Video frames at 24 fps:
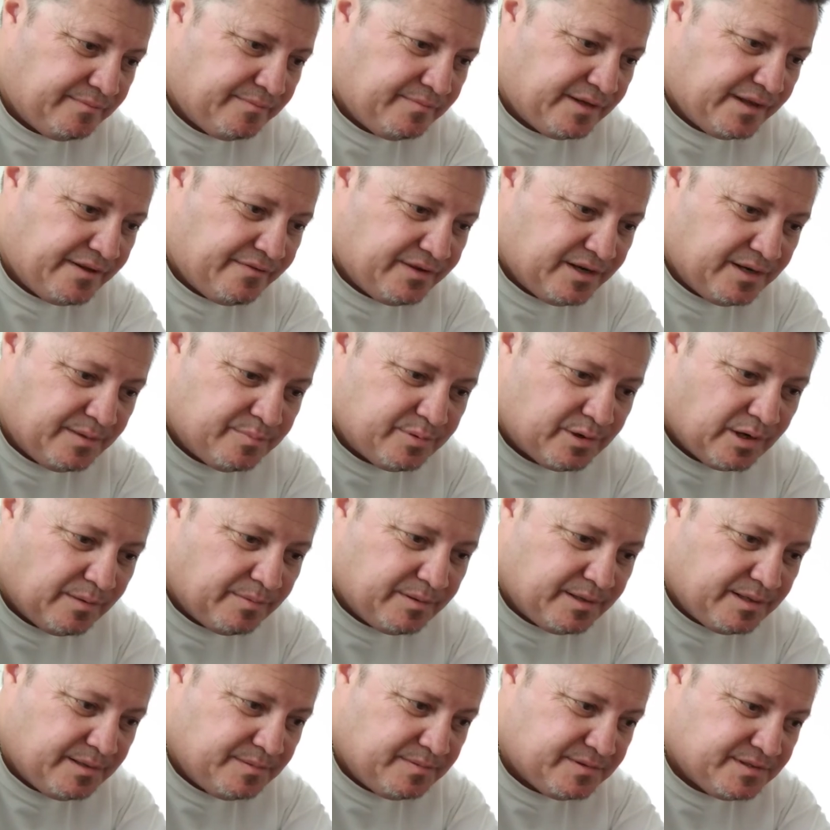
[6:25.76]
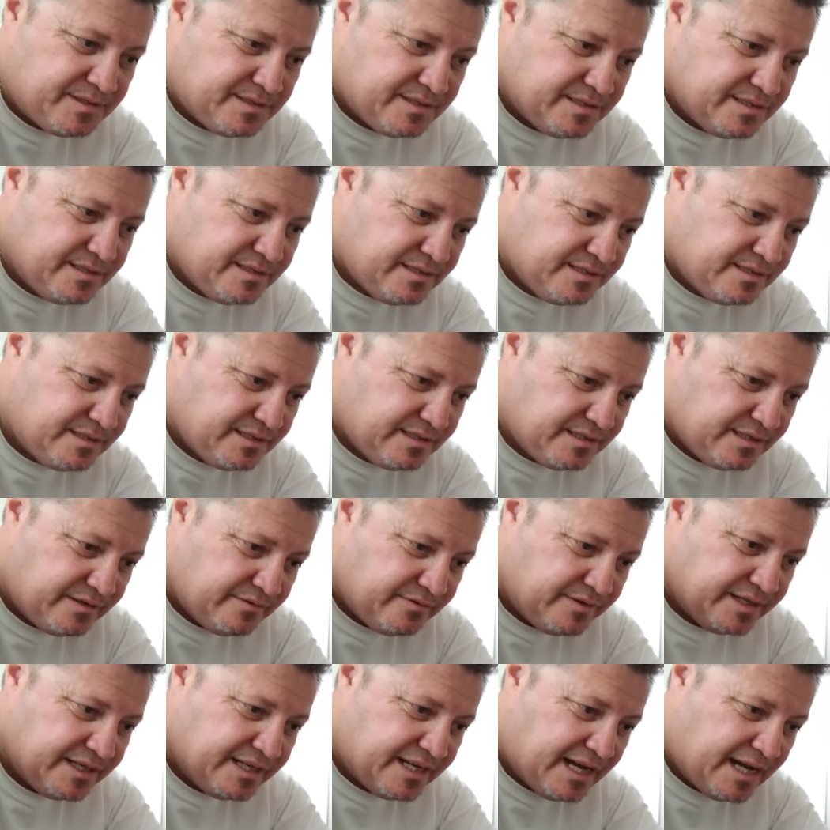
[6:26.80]
You have any problems, you
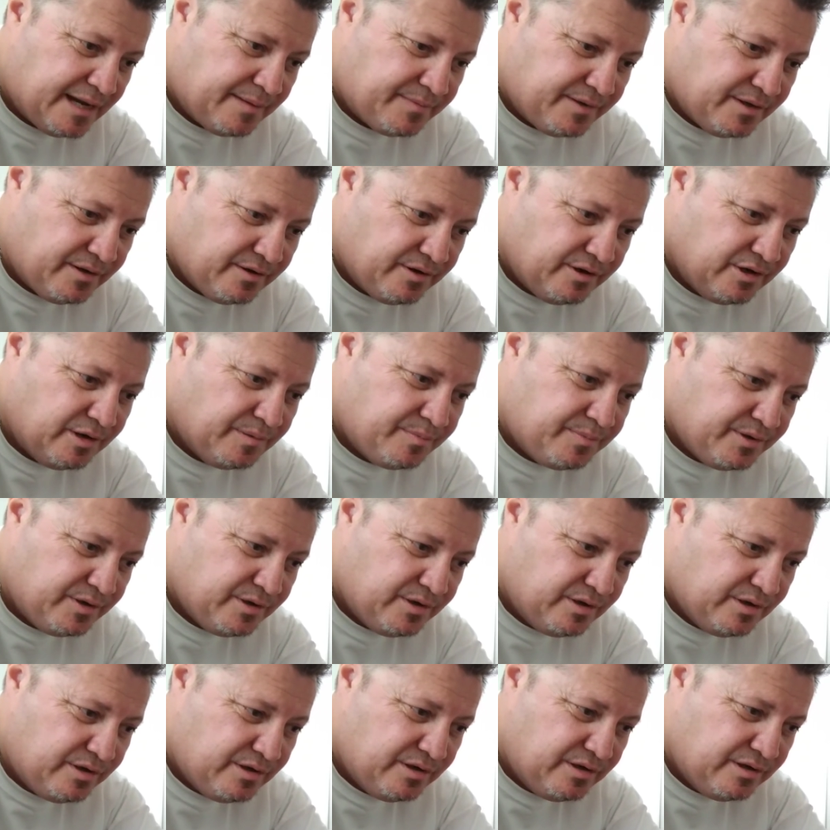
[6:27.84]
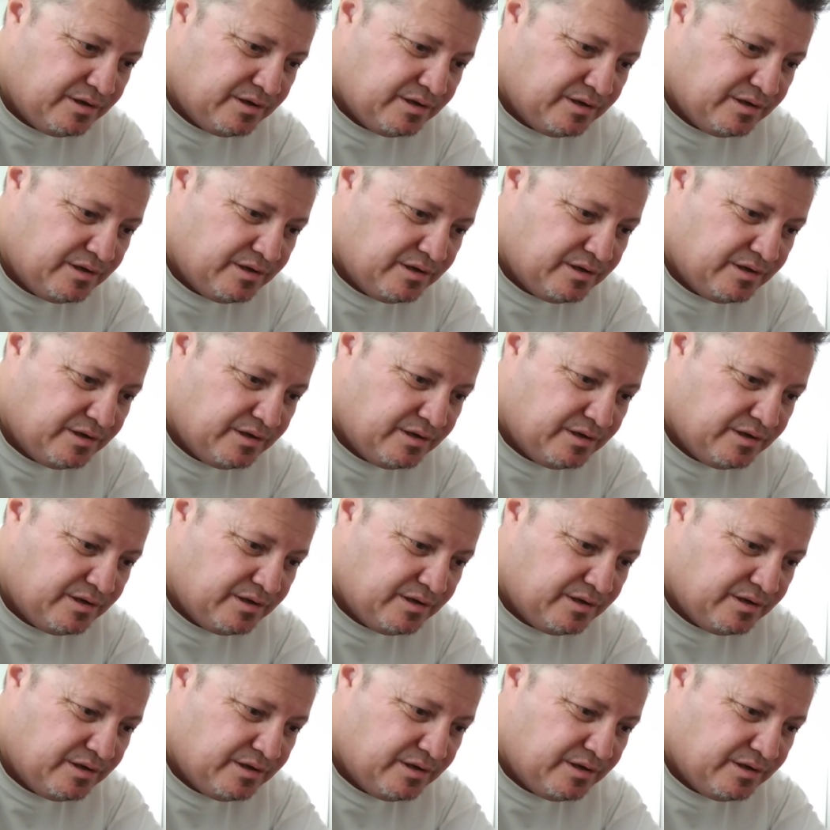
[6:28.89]
ring up, they'll help you.